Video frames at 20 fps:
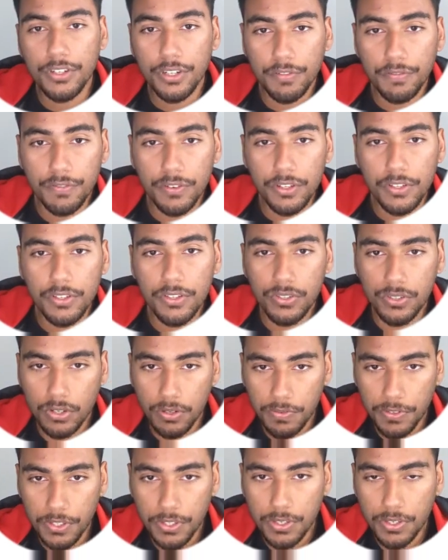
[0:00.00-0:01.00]
different
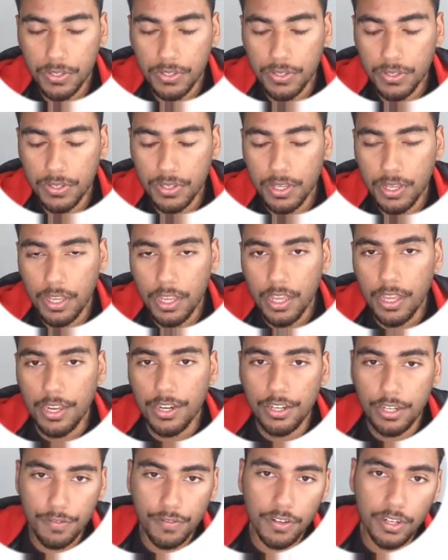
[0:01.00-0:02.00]
services
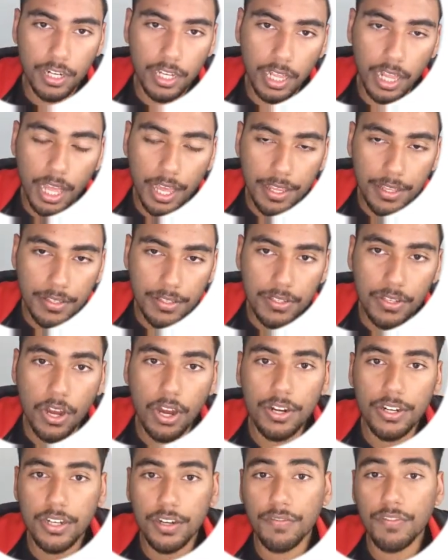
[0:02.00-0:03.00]
different clients
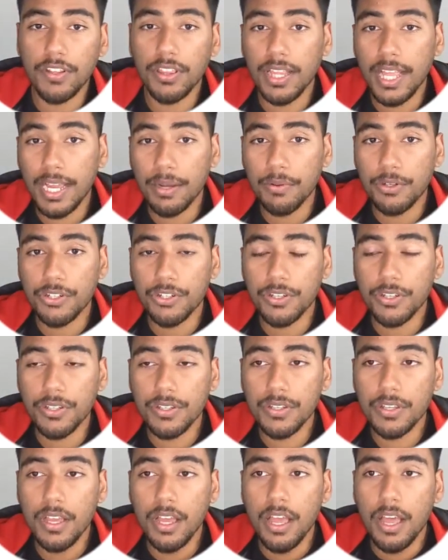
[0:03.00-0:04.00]
on different
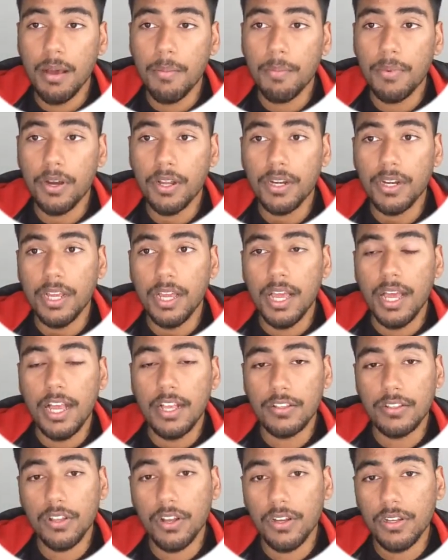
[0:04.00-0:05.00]
languages, but
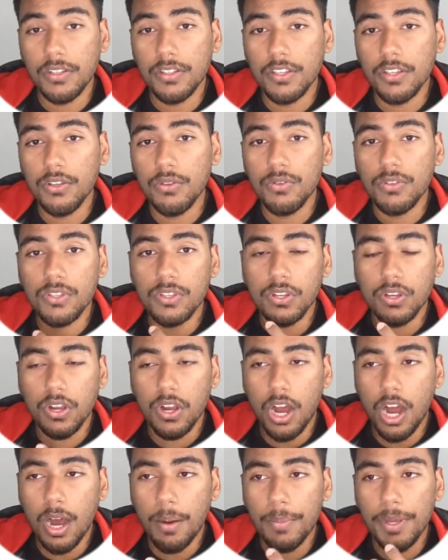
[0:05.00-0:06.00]
as long as they use the
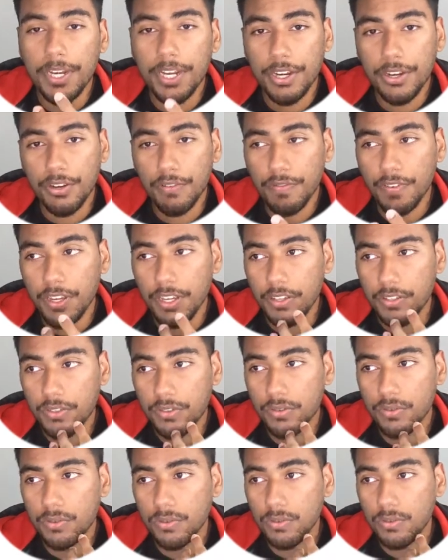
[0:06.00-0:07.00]
common interface
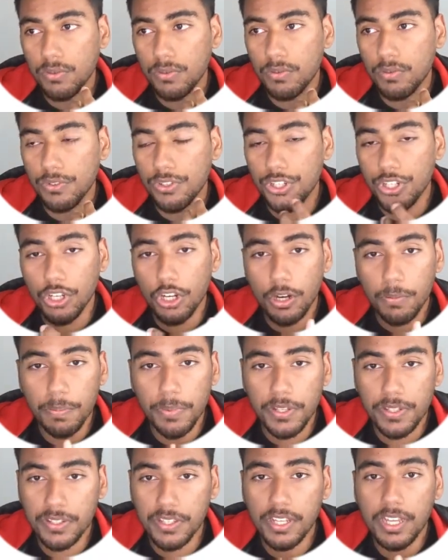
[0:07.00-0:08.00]
through
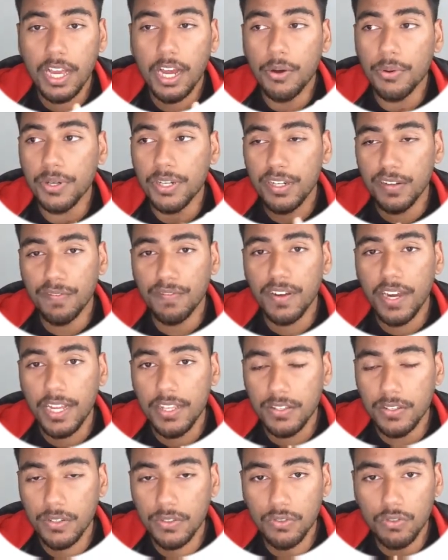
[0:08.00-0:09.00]
gRPC, how it
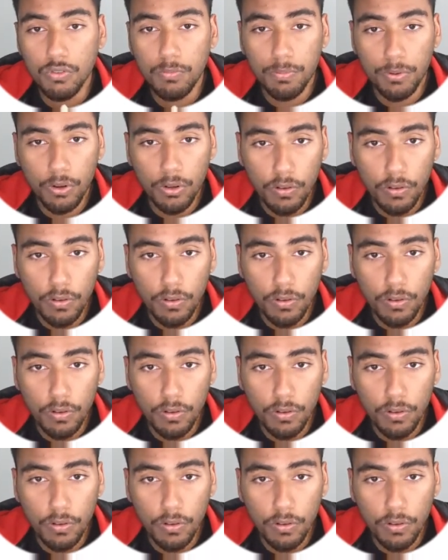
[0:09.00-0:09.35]
defines it through